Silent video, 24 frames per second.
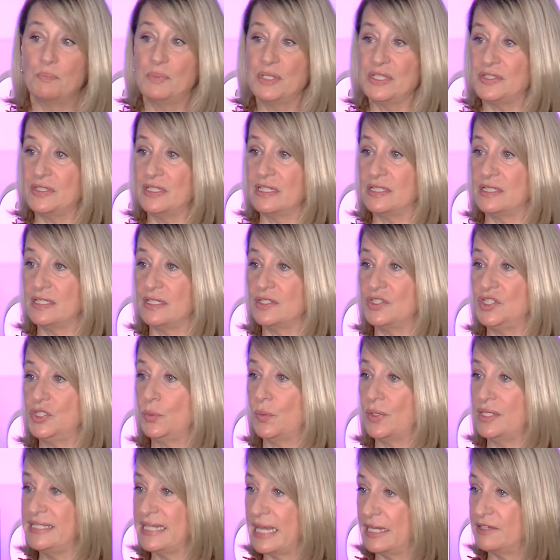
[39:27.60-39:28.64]
businesses
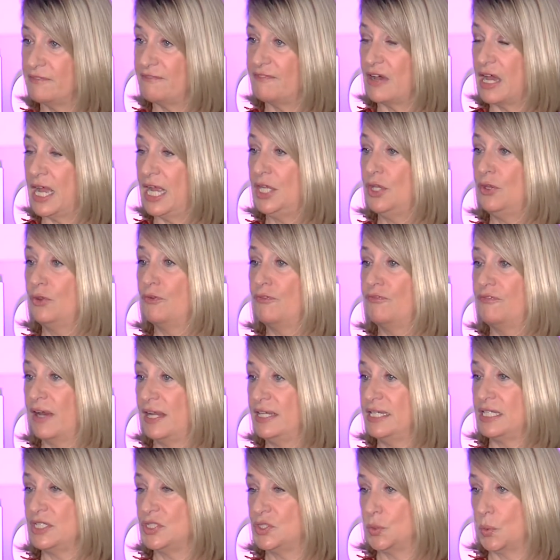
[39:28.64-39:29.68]
to identify new
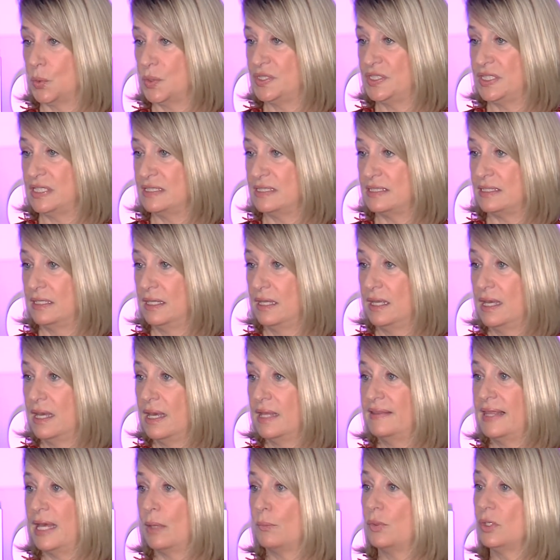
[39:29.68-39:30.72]
funding sources
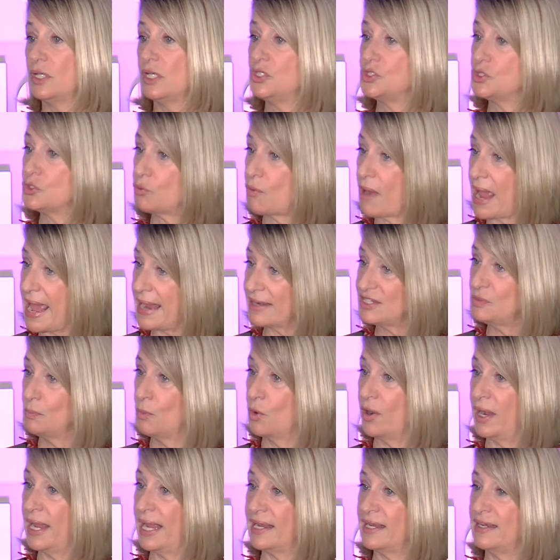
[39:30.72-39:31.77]
that will attract
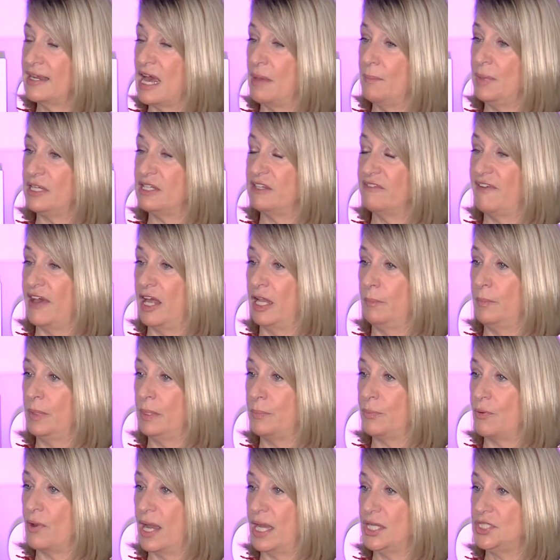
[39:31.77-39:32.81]
more economic
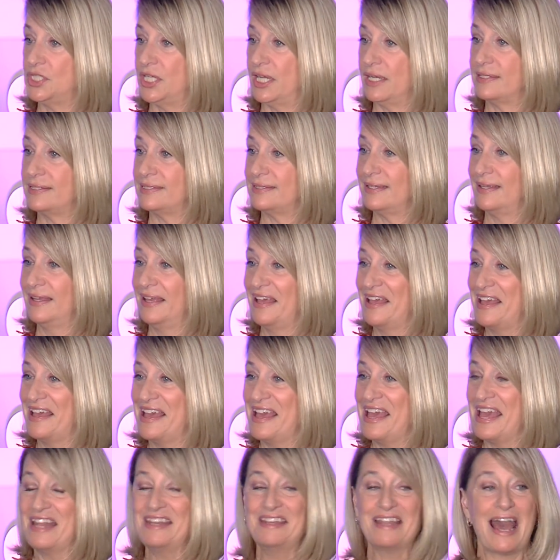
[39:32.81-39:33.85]
development projects
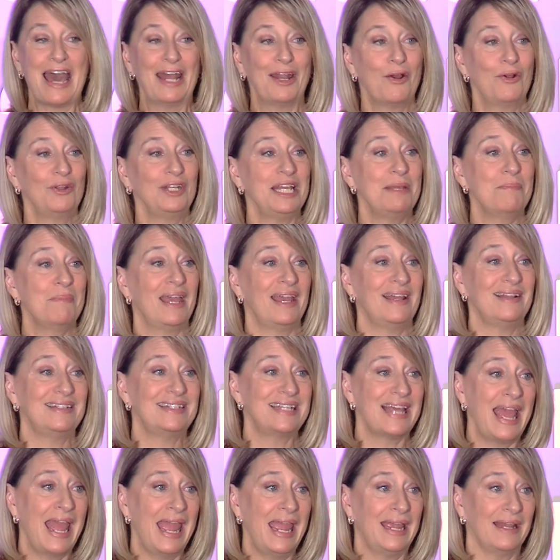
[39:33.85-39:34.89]
and not only
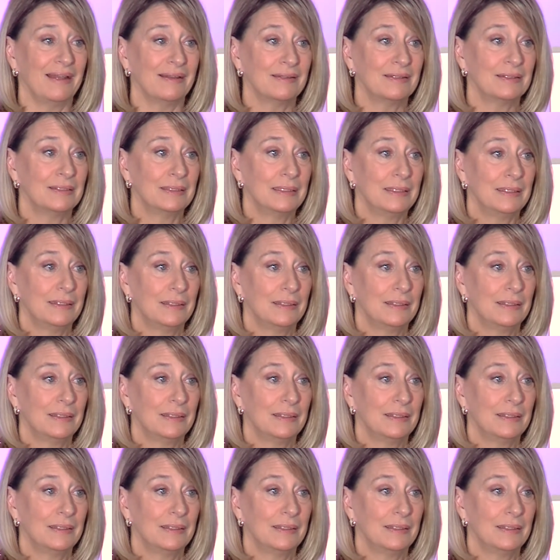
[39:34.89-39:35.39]
maintain,